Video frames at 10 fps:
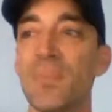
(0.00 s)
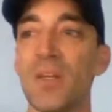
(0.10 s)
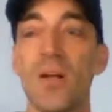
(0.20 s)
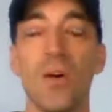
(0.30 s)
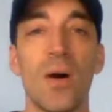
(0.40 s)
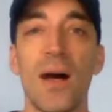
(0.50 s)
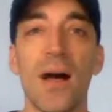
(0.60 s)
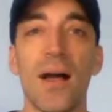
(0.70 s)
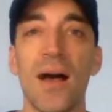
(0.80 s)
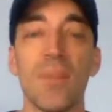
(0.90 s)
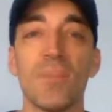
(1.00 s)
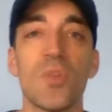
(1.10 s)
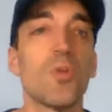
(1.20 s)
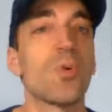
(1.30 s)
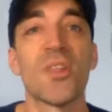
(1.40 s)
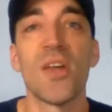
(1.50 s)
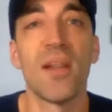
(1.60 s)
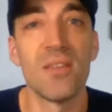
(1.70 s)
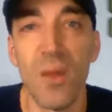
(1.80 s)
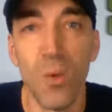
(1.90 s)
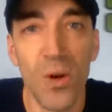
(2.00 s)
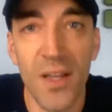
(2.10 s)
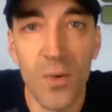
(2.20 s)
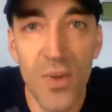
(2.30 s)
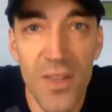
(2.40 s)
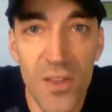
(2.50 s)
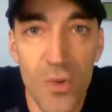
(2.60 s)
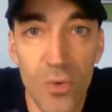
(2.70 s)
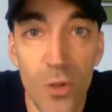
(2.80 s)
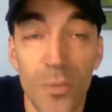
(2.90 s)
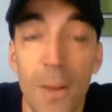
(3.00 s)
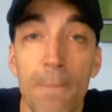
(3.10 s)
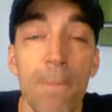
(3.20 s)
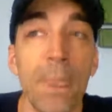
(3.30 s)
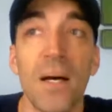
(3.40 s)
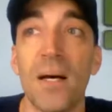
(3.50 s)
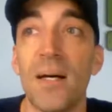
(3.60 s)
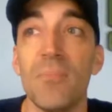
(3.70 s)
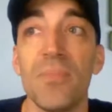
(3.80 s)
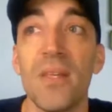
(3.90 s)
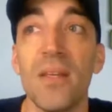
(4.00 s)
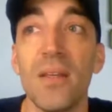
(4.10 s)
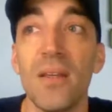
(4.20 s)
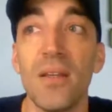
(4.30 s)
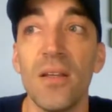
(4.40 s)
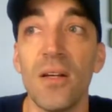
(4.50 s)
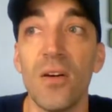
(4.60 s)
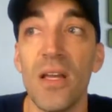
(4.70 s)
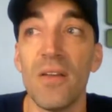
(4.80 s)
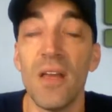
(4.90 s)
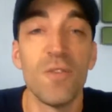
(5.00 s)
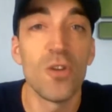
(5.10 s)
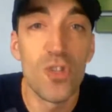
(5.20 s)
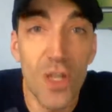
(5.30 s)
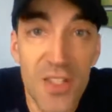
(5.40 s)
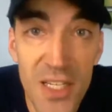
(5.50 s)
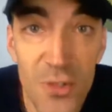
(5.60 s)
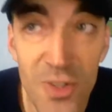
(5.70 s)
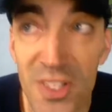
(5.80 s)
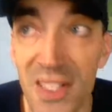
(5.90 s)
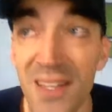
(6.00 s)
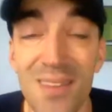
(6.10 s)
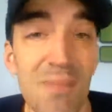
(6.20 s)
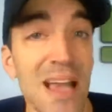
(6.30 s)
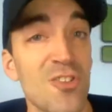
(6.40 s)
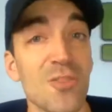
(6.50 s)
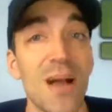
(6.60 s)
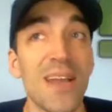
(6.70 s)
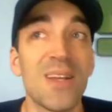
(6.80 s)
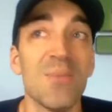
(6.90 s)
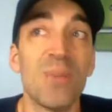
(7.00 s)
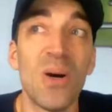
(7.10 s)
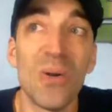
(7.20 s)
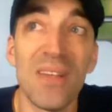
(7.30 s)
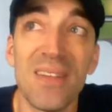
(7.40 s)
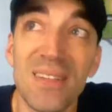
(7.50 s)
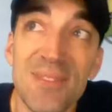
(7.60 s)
you know, I'm super excited to be working with this group. You know, if you're just interested in the masterminding component,